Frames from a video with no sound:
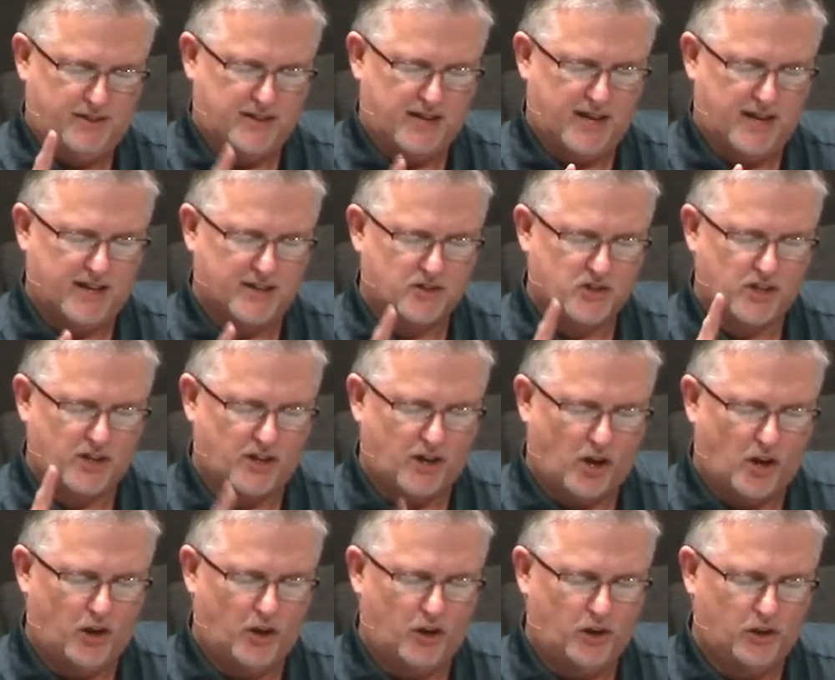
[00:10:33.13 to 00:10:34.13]
Yes,
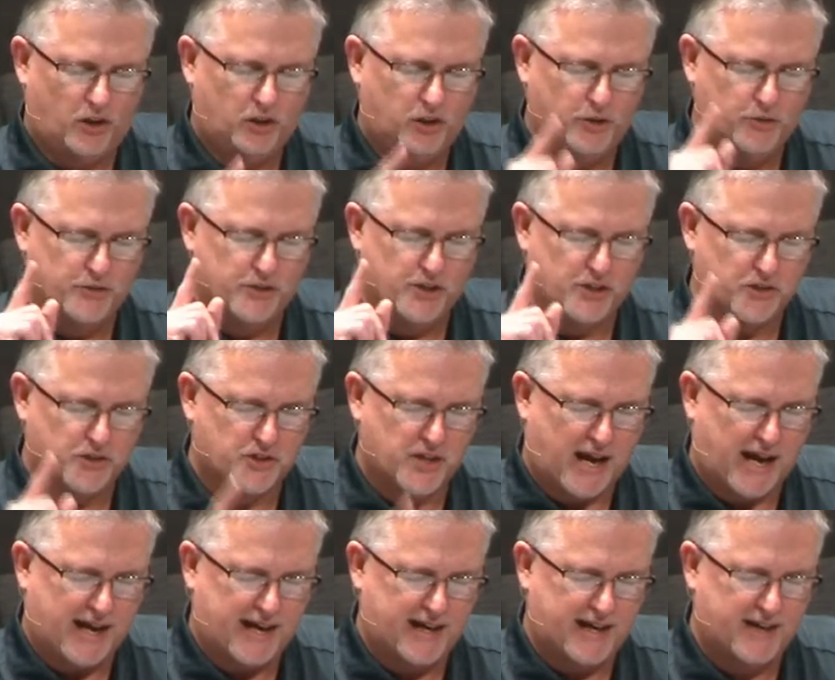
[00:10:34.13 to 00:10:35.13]
and all who
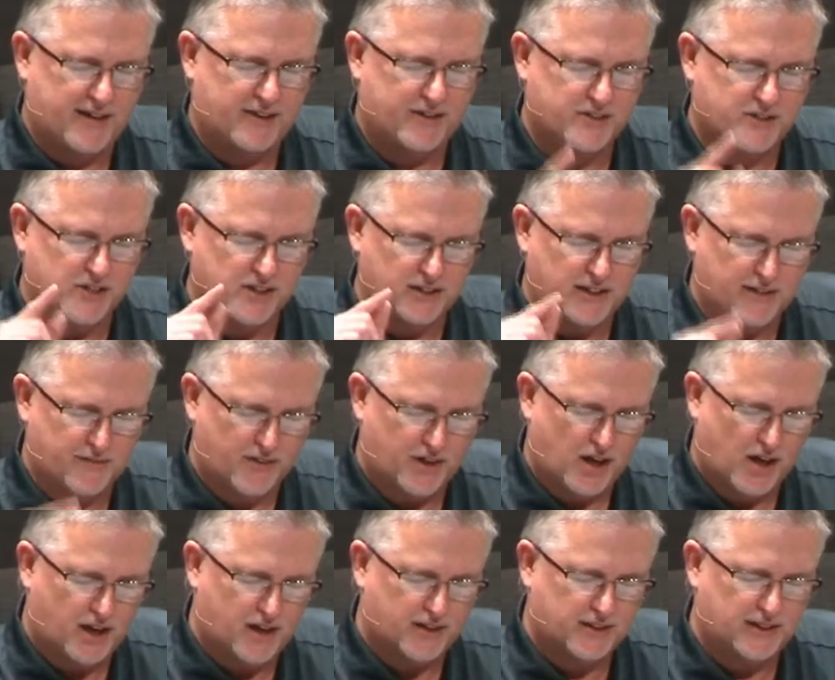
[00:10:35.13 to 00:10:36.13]
desire to live
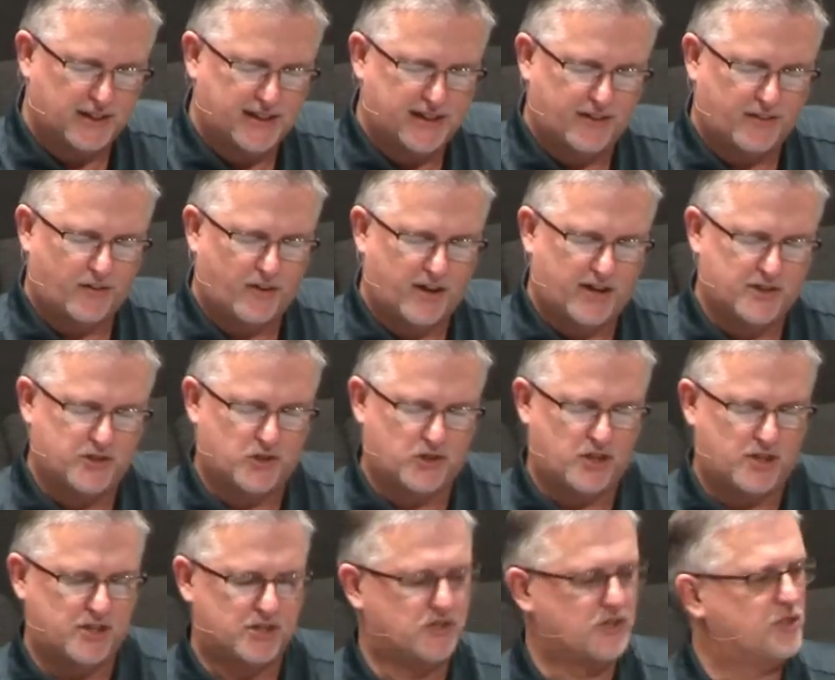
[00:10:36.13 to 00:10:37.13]
godly in
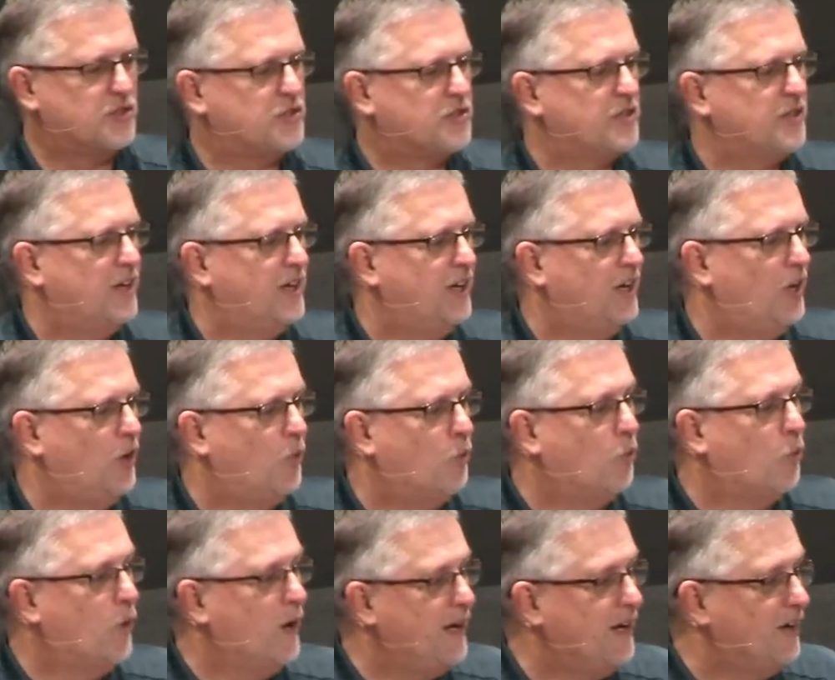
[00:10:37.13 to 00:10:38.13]
Christ Jesus
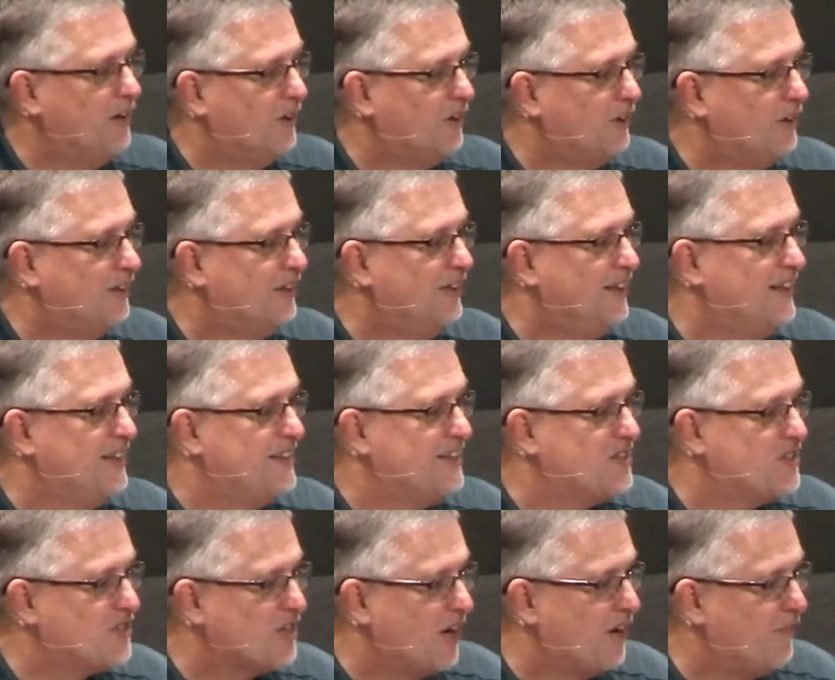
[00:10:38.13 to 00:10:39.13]
will
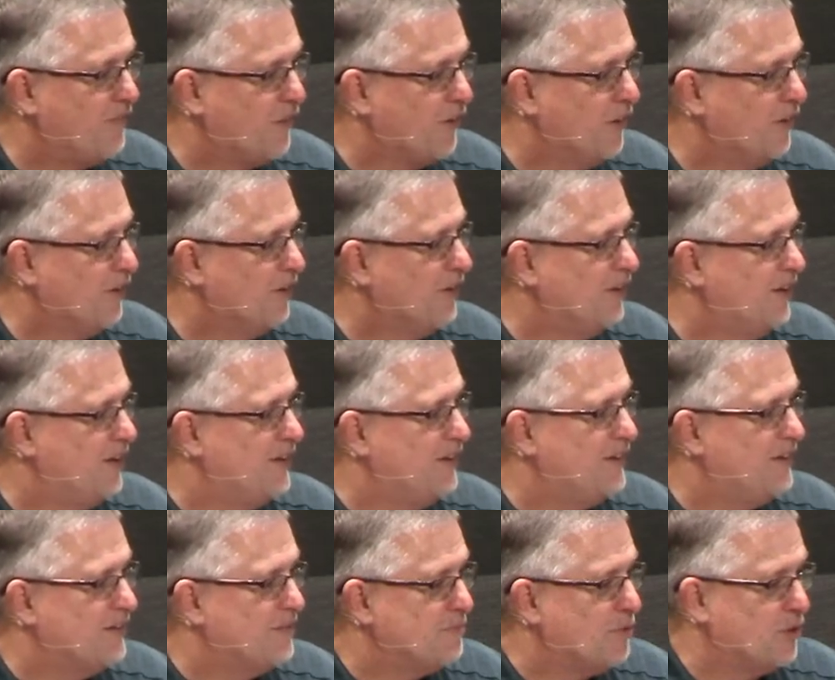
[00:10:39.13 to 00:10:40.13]
suffer
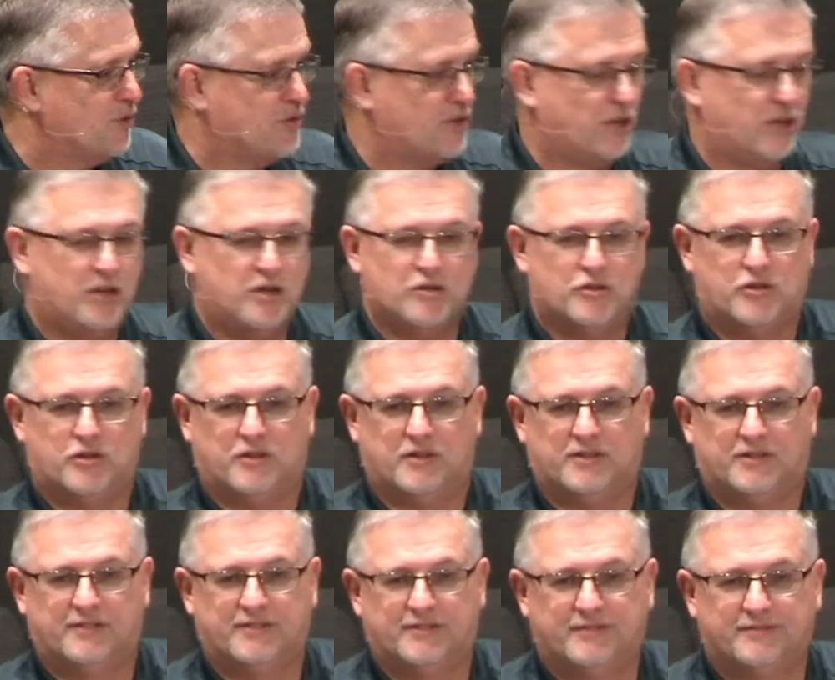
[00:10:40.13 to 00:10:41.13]

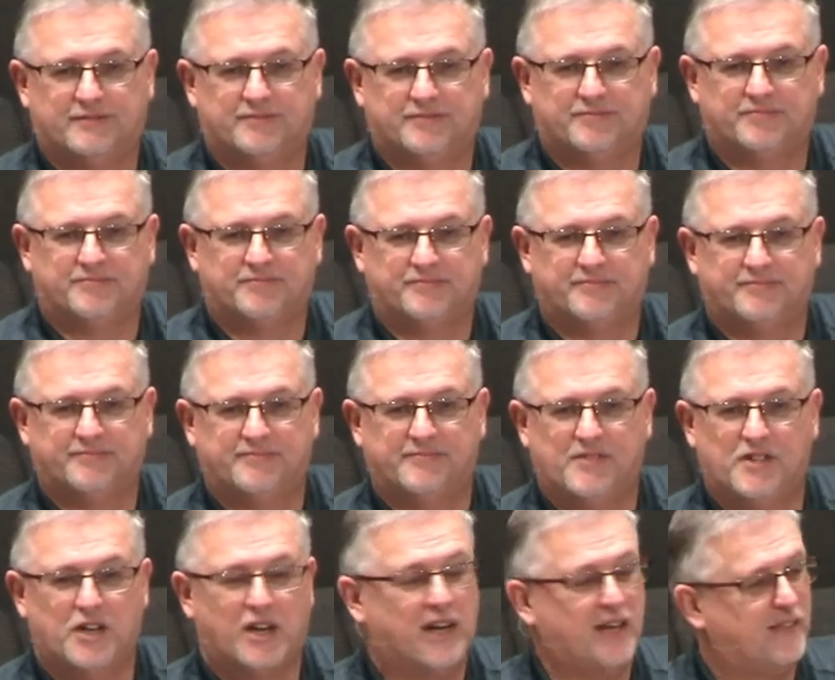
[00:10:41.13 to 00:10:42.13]
persecution.
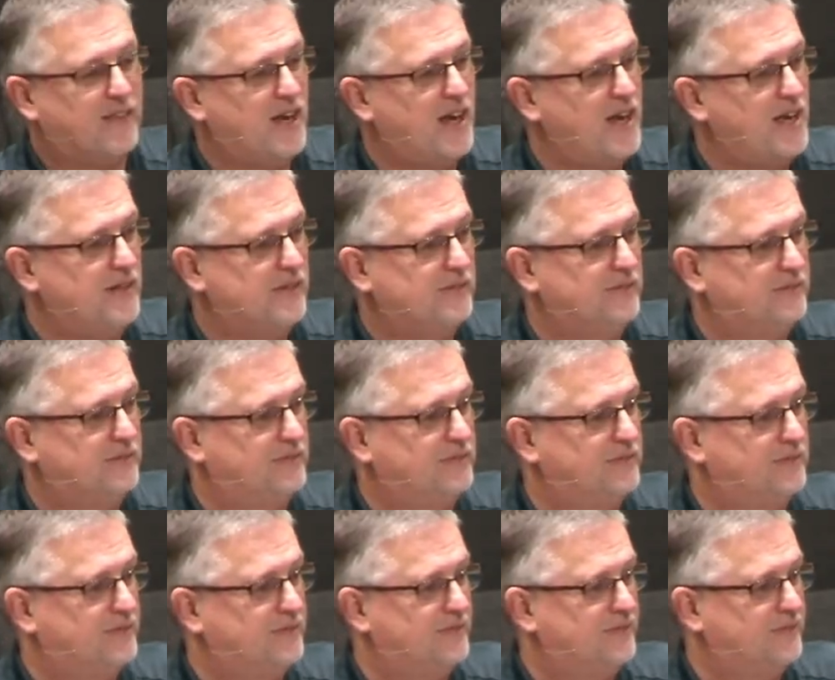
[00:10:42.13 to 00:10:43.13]
You get
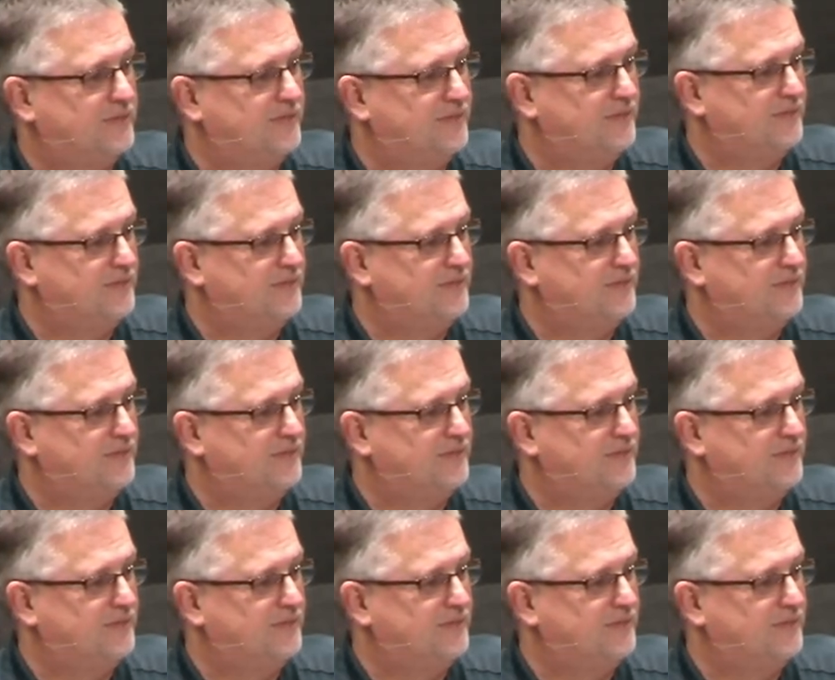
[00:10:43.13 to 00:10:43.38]
that?